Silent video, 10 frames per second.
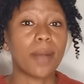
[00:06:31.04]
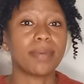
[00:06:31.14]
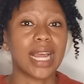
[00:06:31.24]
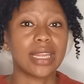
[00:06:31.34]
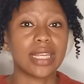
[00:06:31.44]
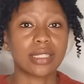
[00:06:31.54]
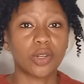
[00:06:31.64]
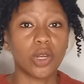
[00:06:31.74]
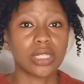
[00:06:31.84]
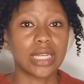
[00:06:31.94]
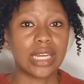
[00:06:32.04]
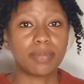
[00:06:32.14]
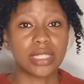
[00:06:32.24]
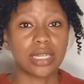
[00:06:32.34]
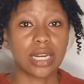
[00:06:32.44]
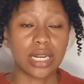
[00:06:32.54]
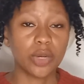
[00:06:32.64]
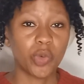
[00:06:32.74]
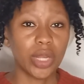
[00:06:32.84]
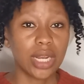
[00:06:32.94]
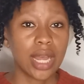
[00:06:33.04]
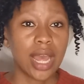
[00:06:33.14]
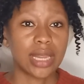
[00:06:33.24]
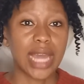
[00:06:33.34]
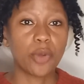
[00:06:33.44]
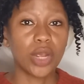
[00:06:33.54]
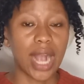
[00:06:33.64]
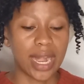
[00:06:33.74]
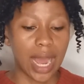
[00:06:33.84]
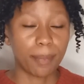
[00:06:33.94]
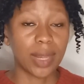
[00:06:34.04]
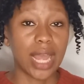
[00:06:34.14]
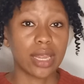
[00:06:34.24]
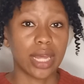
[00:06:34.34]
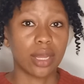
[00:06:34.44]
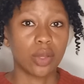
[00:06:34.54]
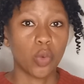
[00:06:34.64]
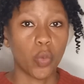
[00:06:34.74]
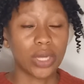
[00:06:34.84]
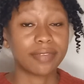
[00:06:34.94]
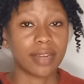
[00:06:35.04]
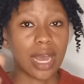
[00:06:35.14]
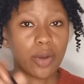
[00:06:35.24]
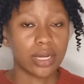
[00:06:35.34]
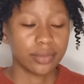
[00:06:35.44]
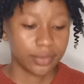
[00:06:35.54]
apply this glossy lipstick real quick, then we can apply the wheat flour.